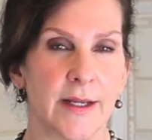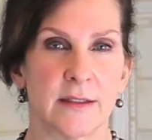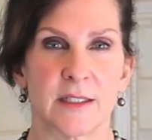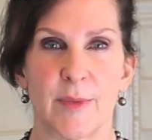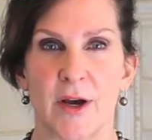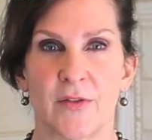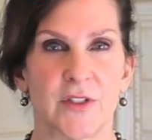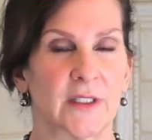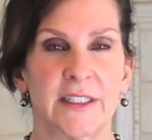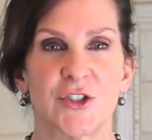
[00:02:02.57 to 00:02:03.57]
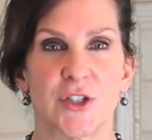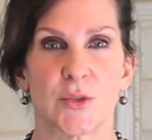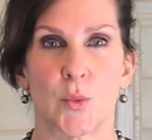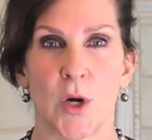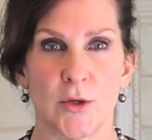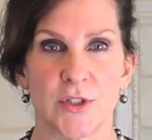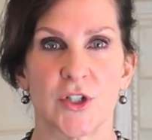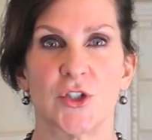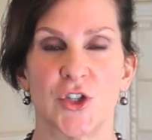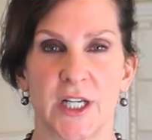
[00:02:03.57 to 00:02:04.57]
and smell delicious
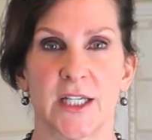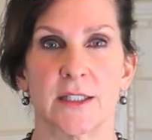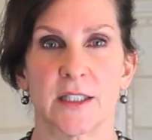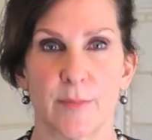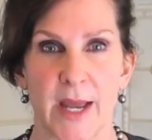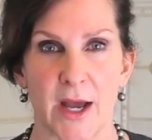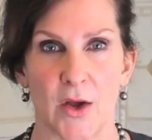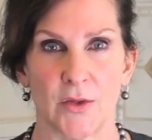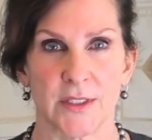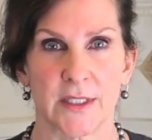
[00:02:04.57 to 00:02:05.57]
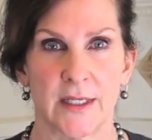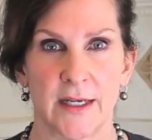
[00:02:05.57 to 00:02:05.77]
roast chicken smells.